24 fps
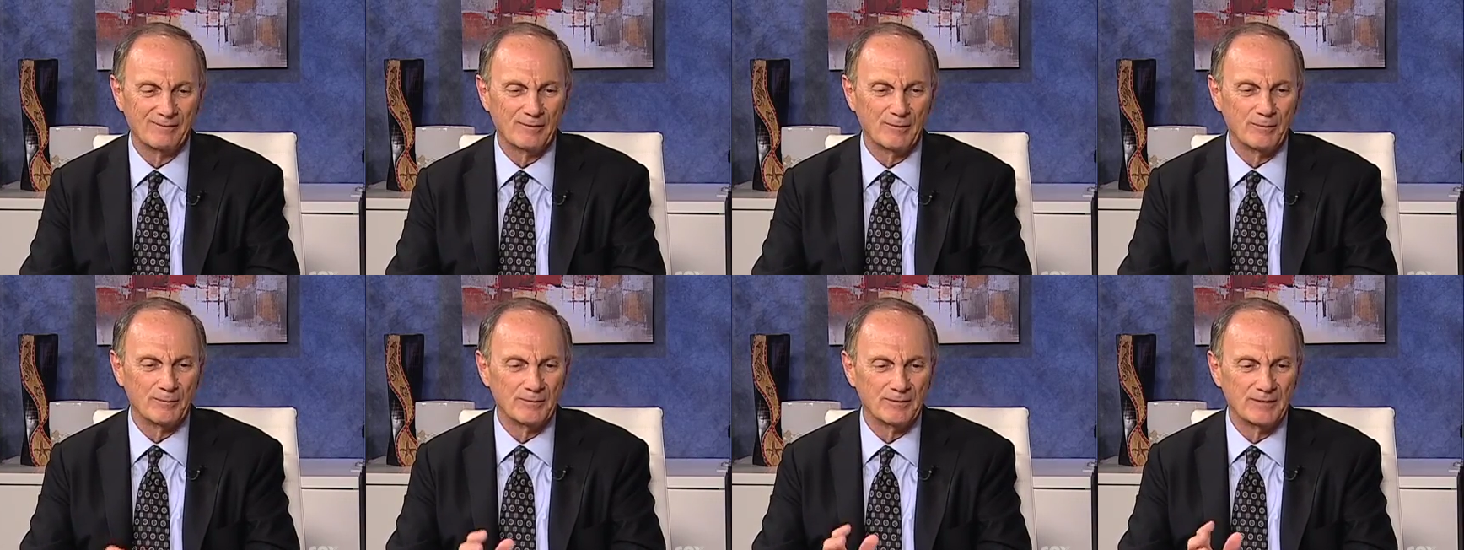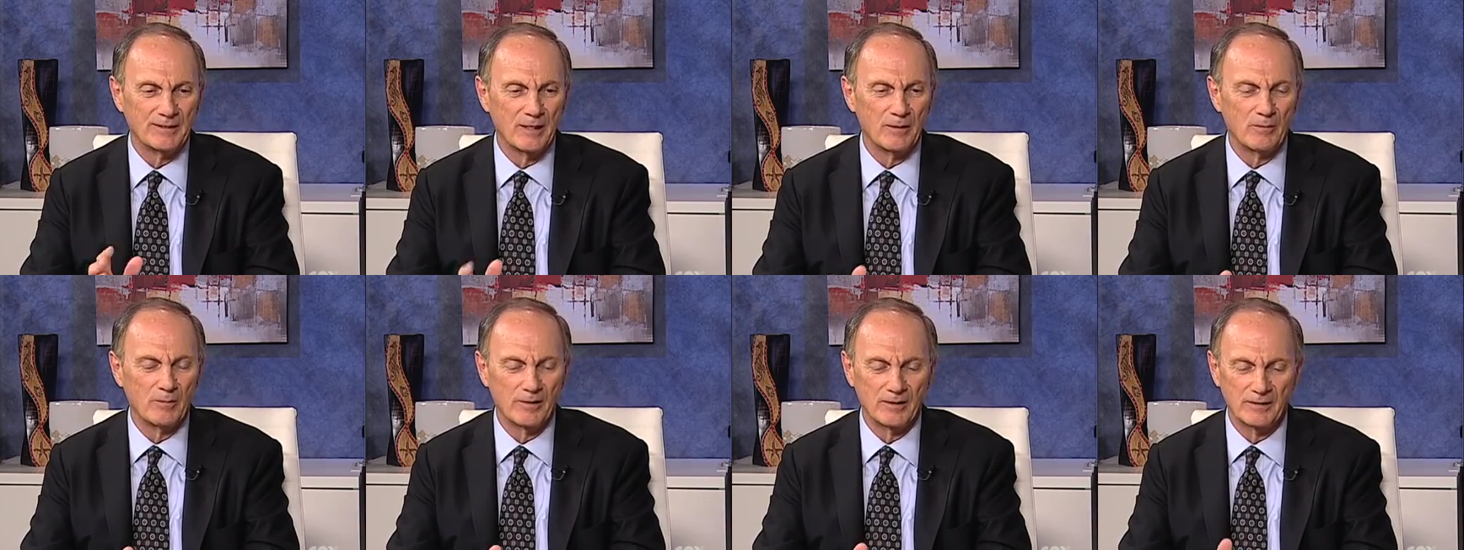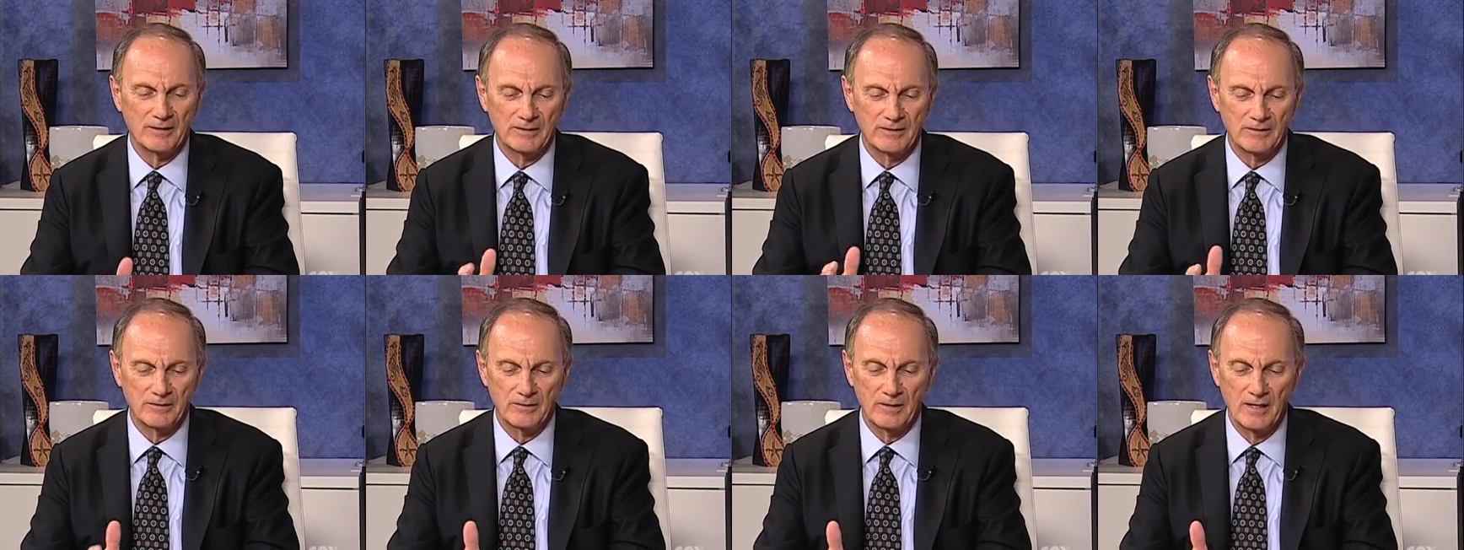from day one
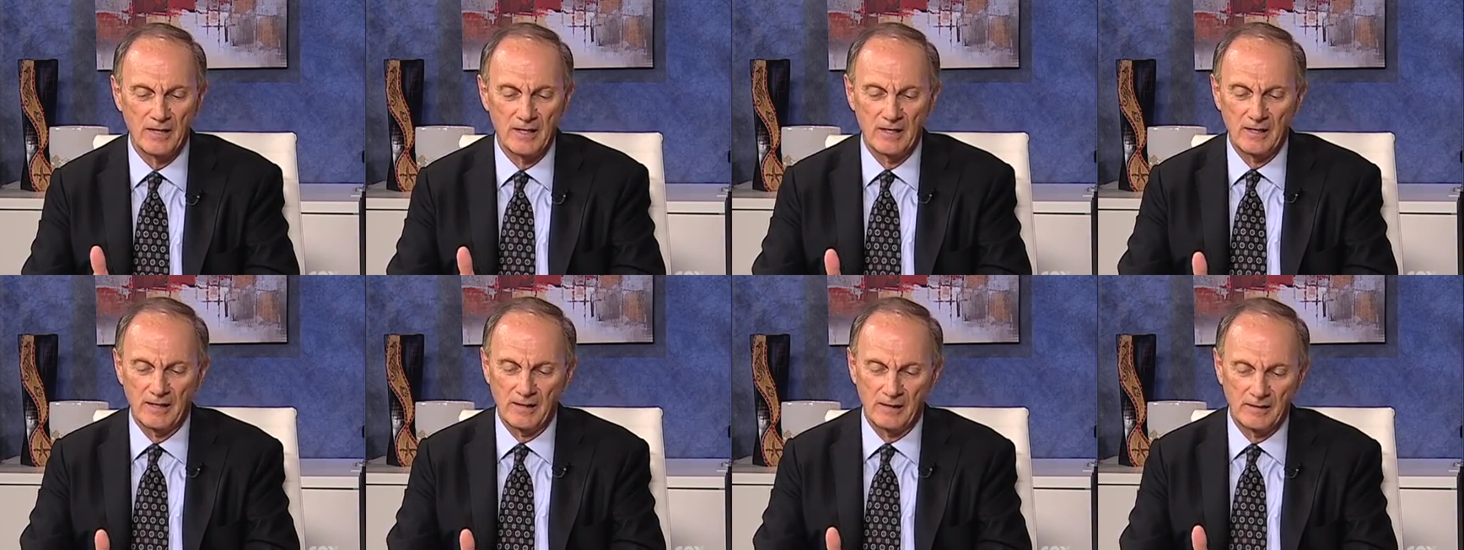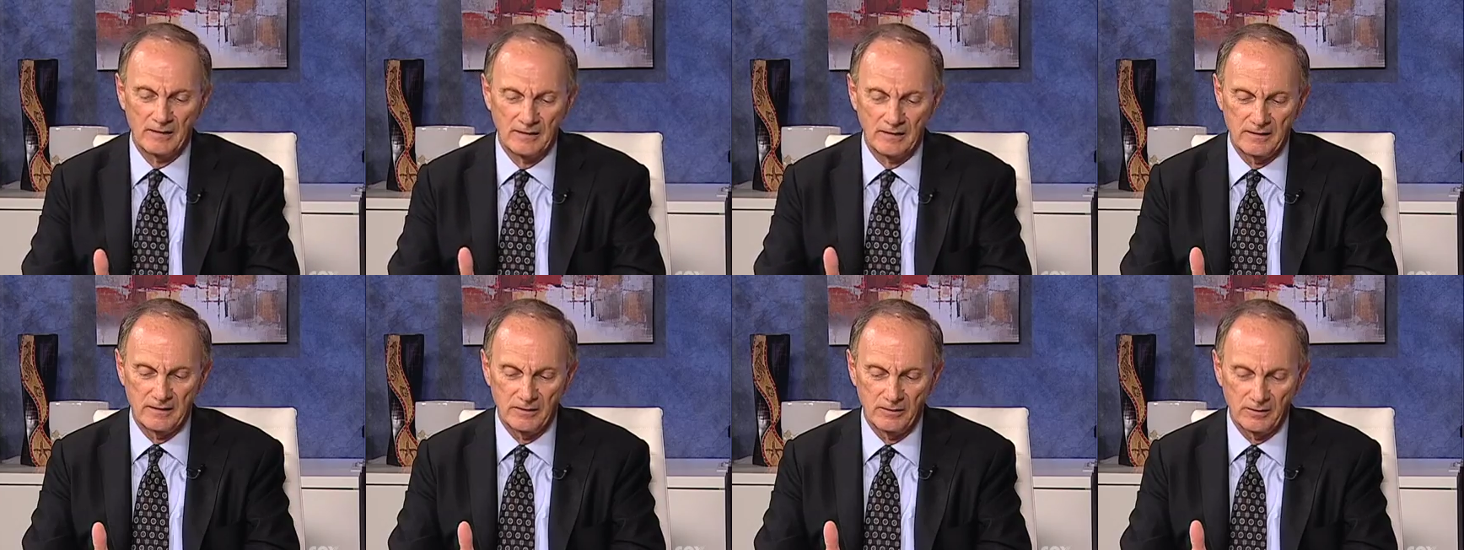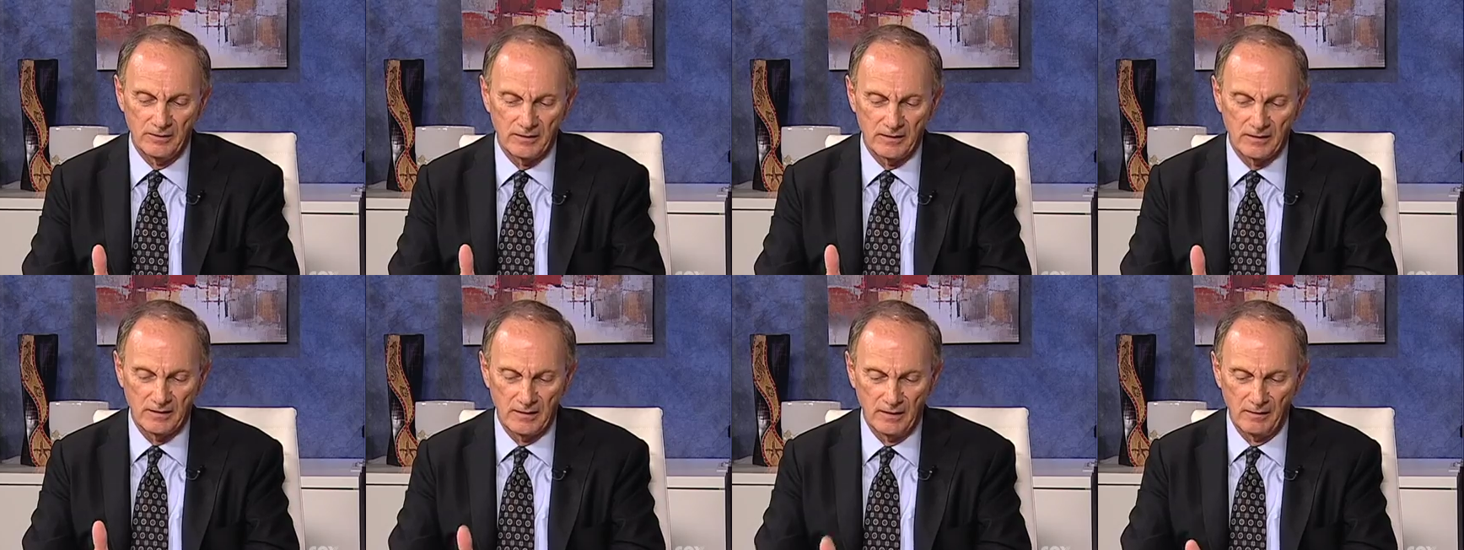
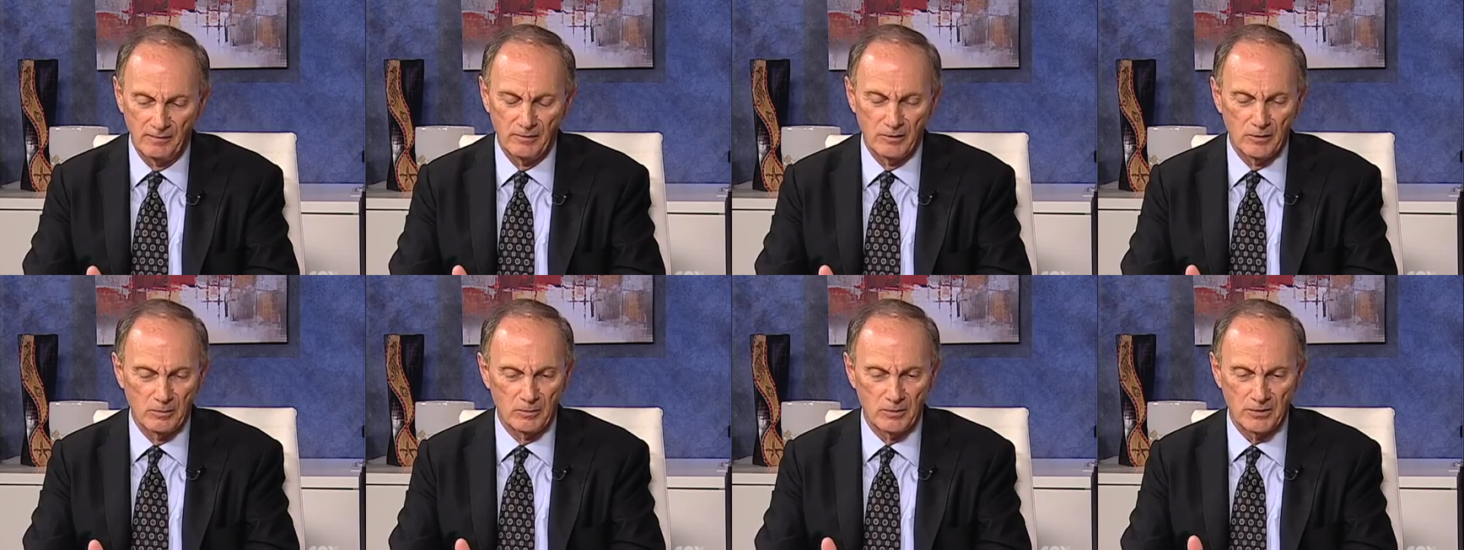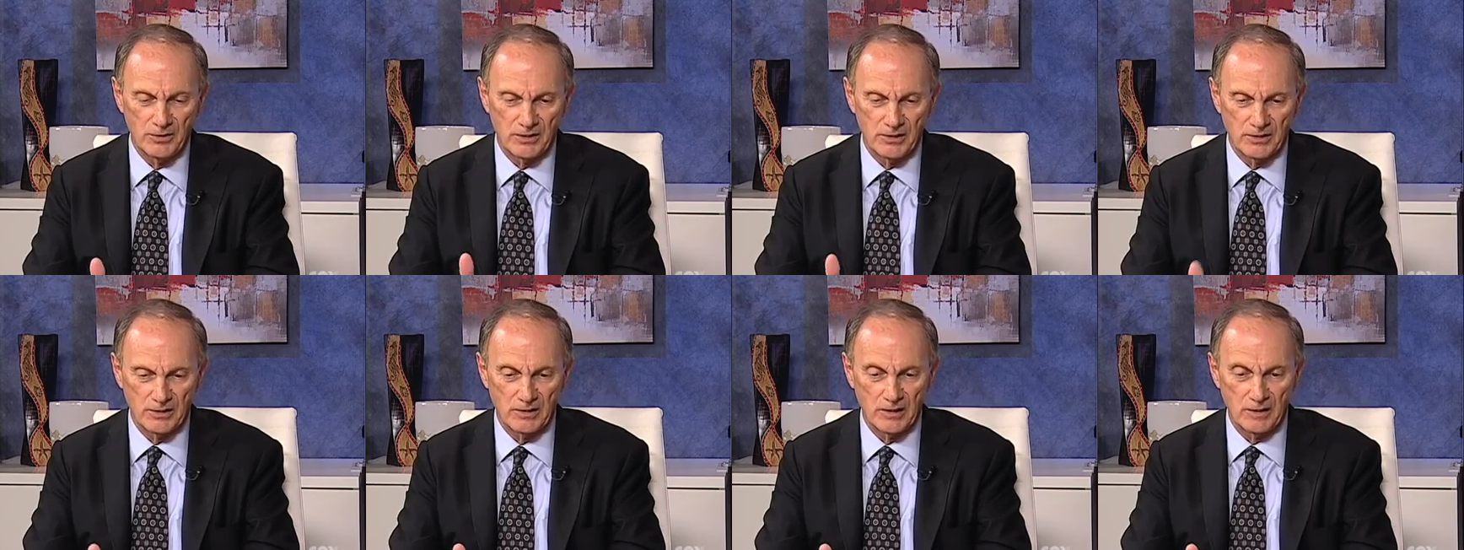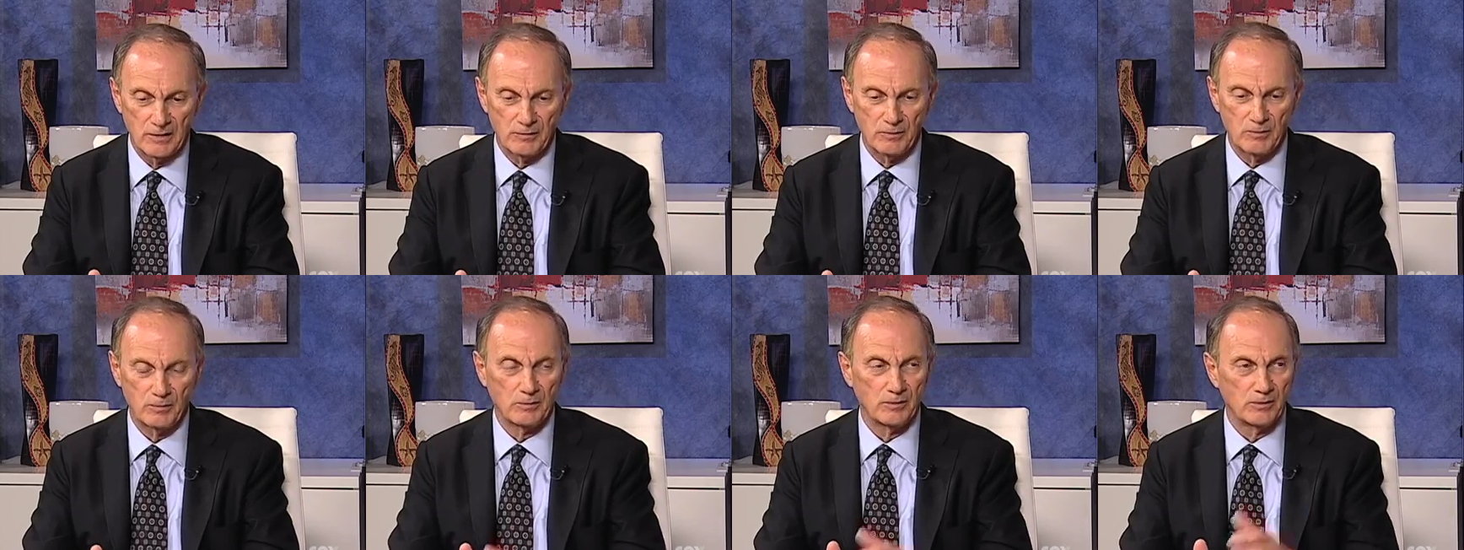until the governor was
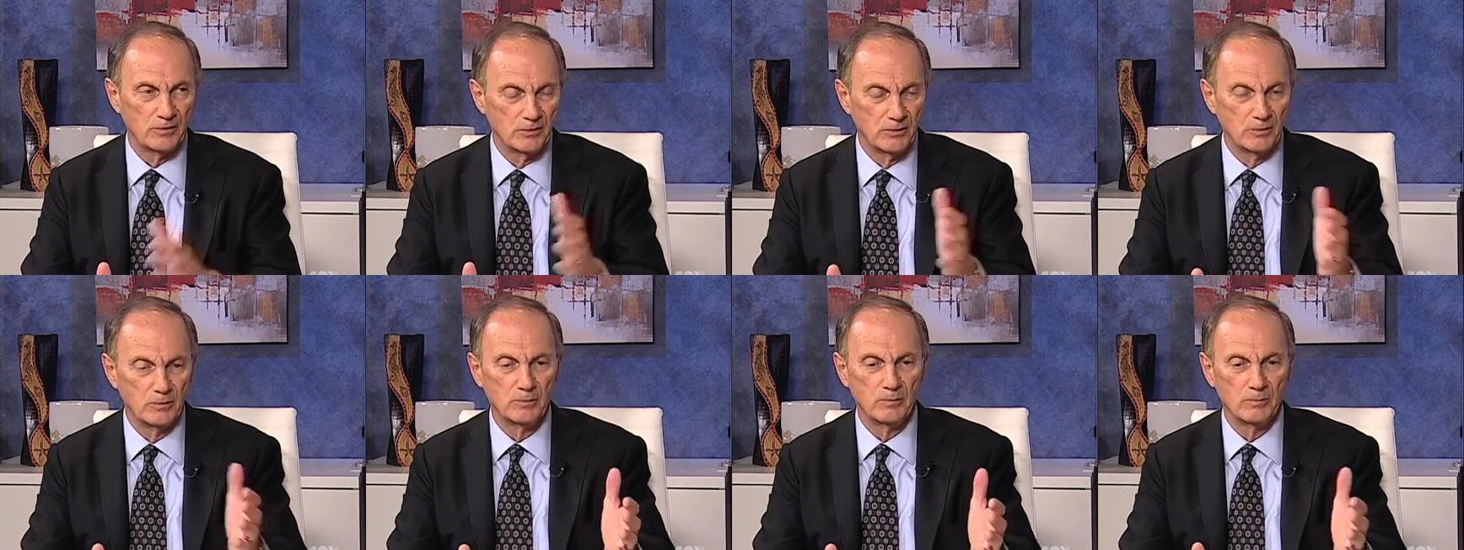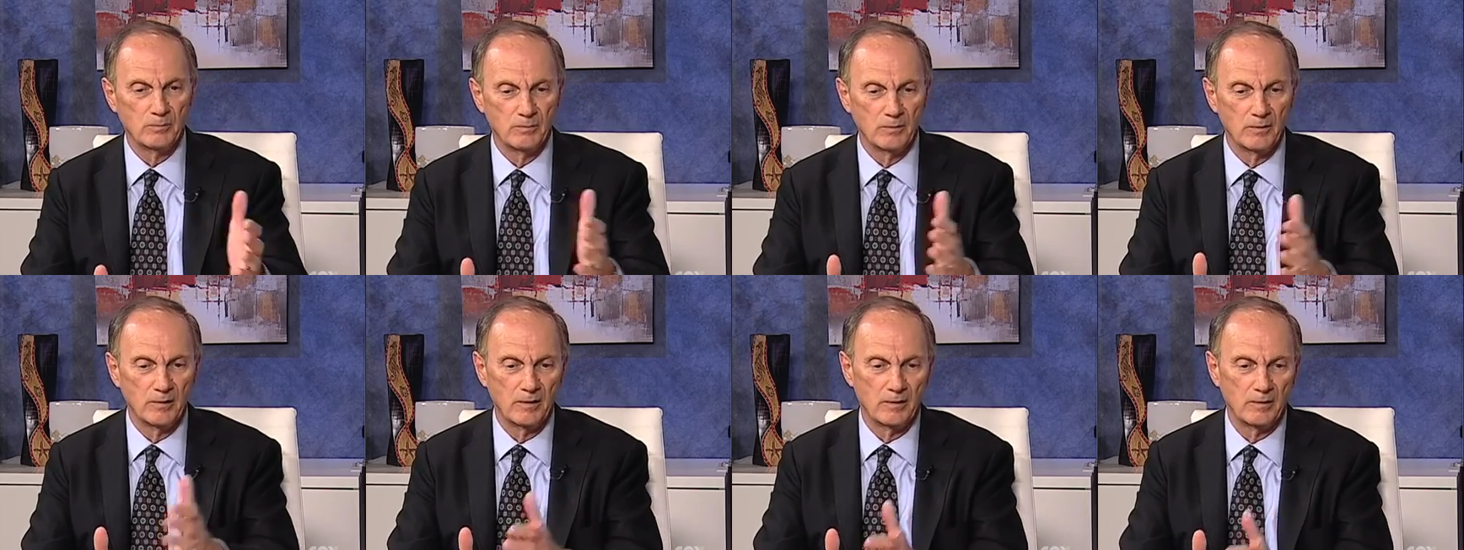successful and you